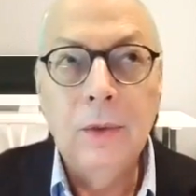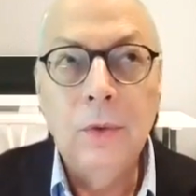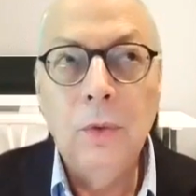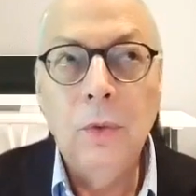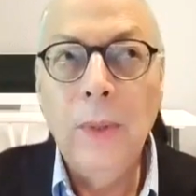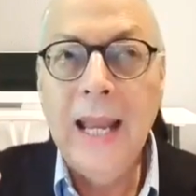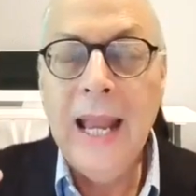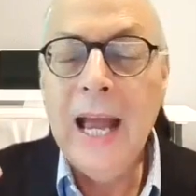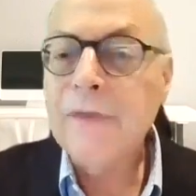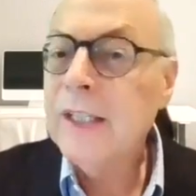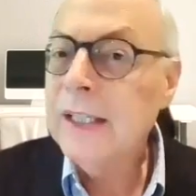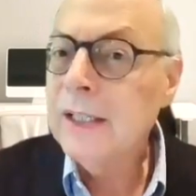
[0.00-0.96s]
we
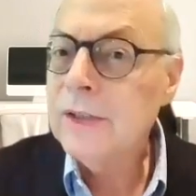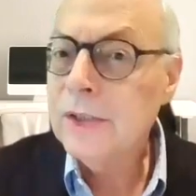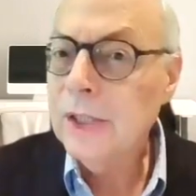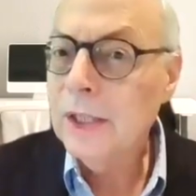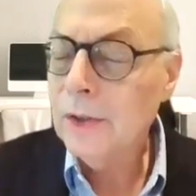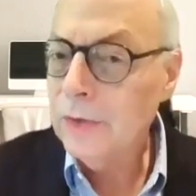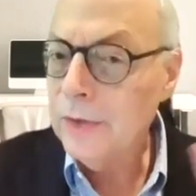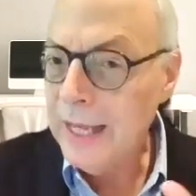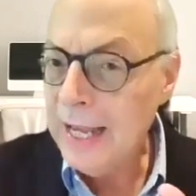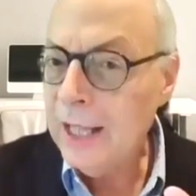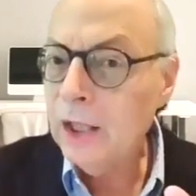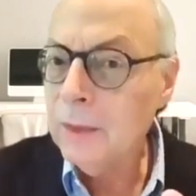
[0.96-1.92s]
have to consider
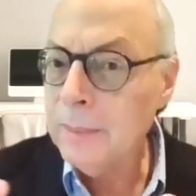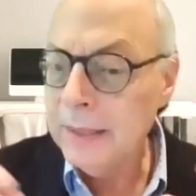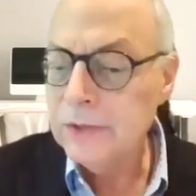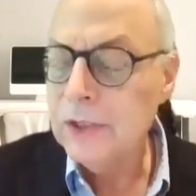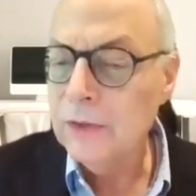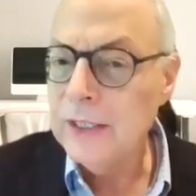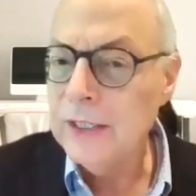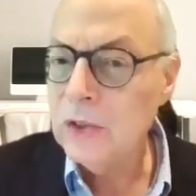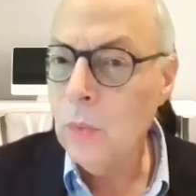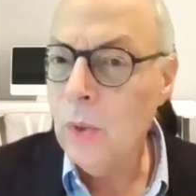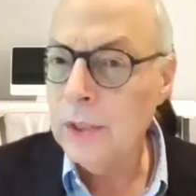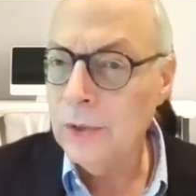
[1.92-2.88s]
the elements of
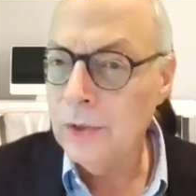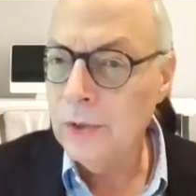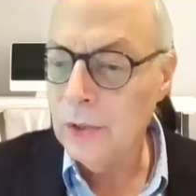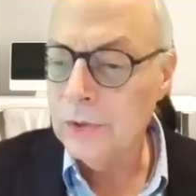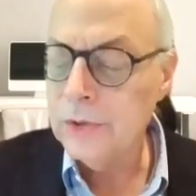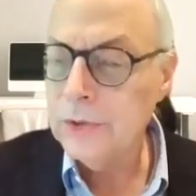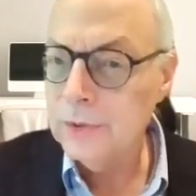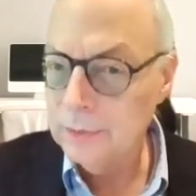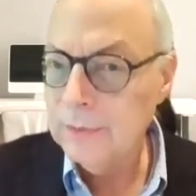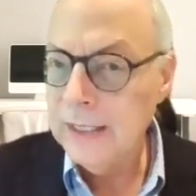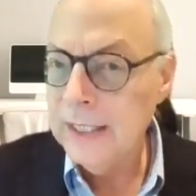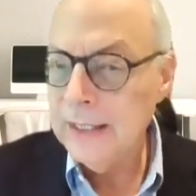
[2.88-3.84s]
each one of those
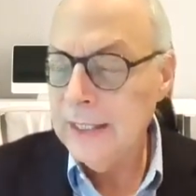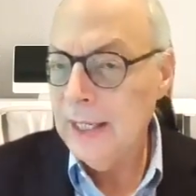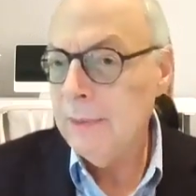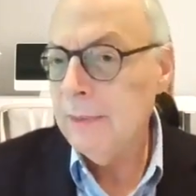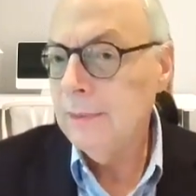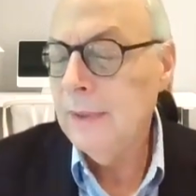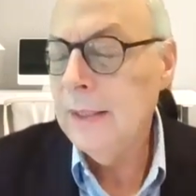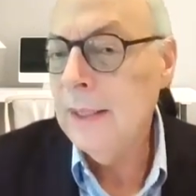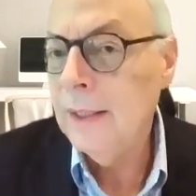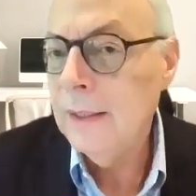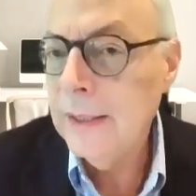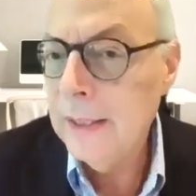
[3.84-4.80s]
in
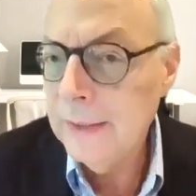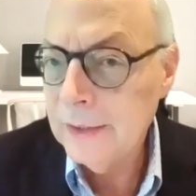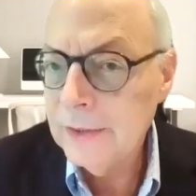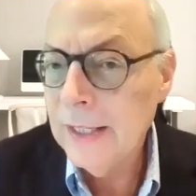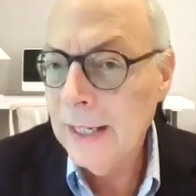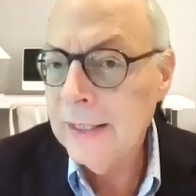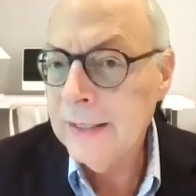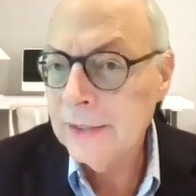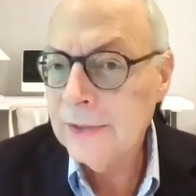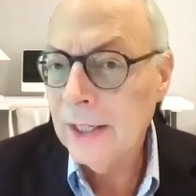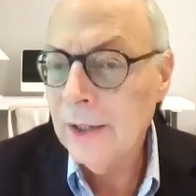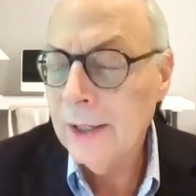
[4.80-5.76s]
this
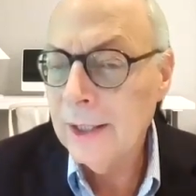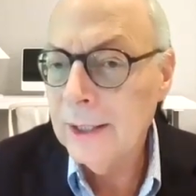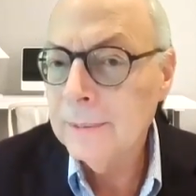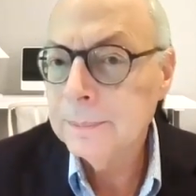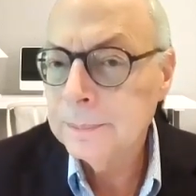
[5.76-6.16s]
area.